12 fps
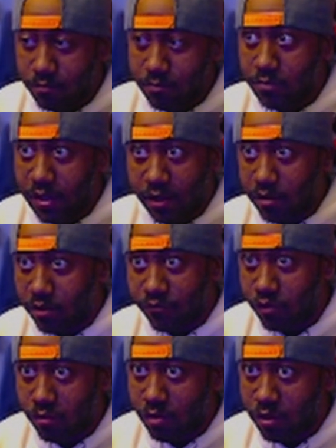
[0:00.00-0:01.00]
if
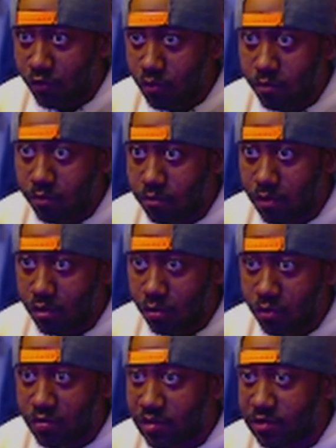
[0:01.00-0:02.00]
you
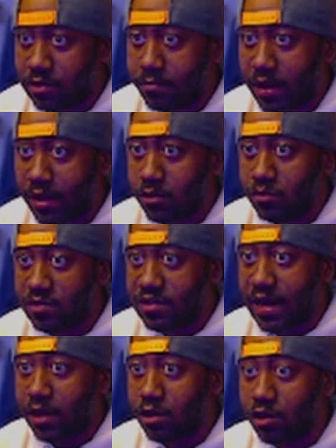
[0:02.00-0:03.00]
lose to somebody who's
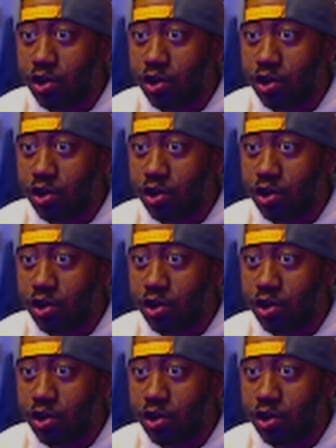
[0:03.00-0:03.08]
not